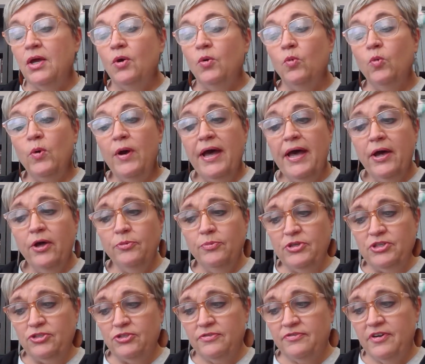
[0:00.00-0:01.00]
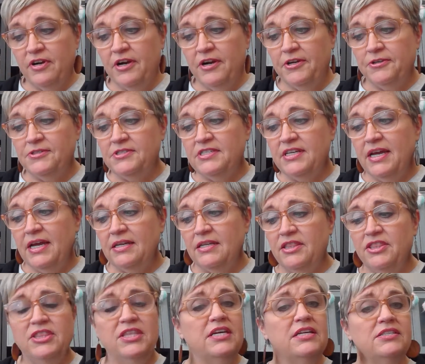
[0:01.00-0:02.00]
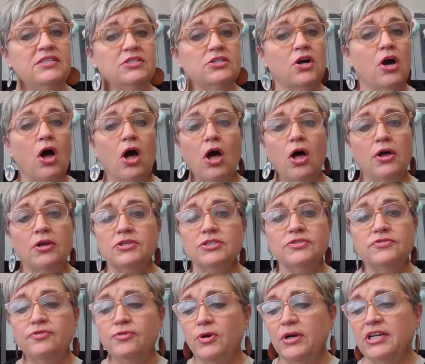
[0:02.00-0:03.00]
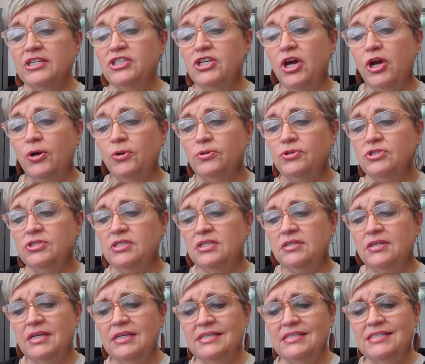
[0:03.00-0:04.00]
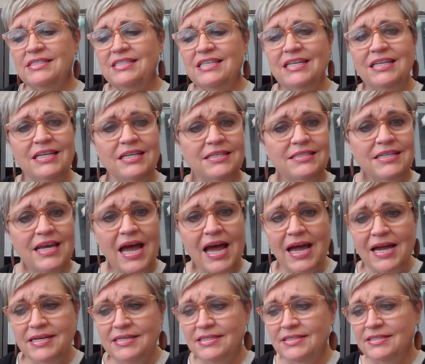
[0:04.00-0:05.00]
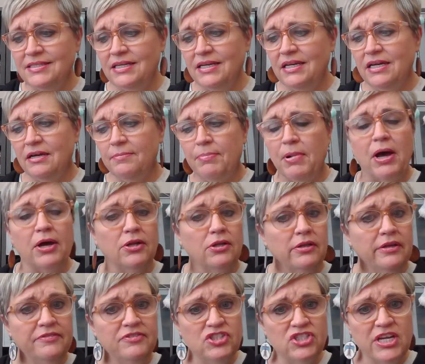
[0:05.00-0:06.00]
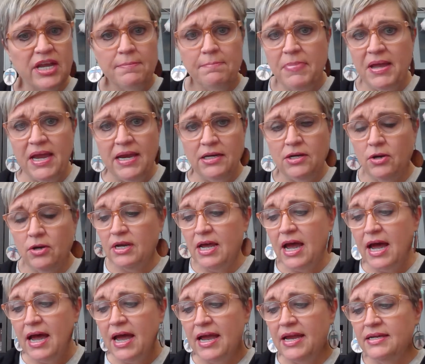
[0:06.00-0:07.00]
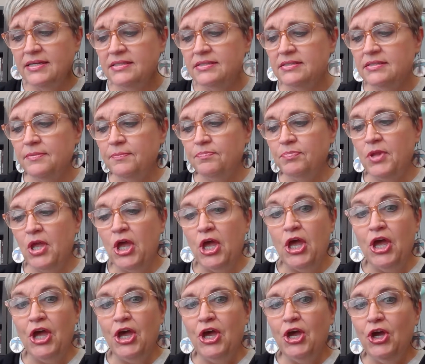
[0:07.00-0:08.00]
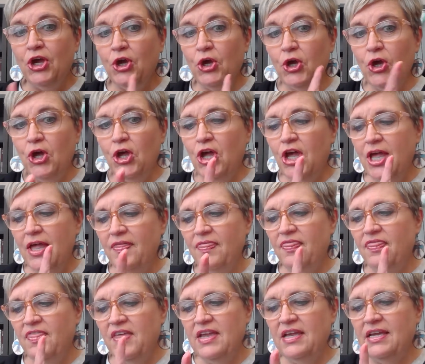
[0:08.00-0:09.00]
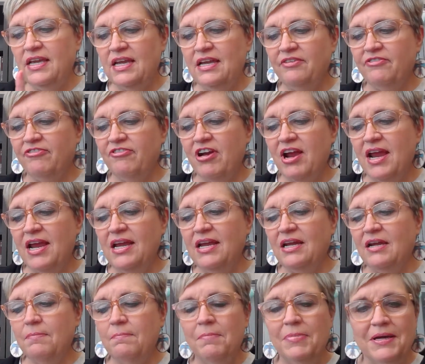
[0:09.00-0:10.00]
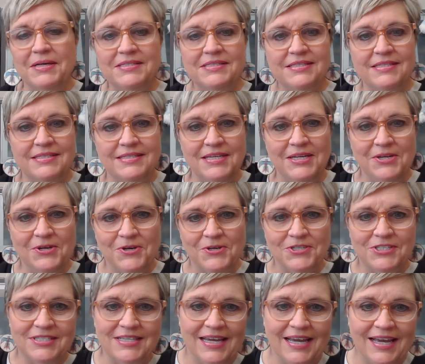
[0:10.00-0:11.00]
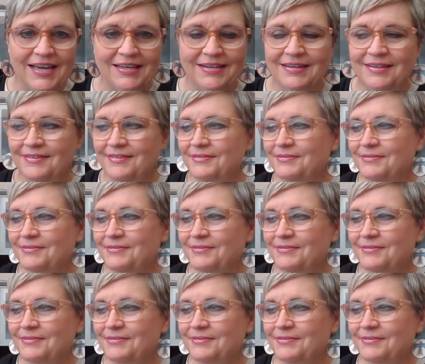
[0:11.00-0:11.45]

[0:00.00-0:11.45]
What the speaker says: Well, Mr. Fargo said, this calls for a toast. Didn't I see a bottle of champagne ice? Good thinking, Frank, Buzzy Sr. said.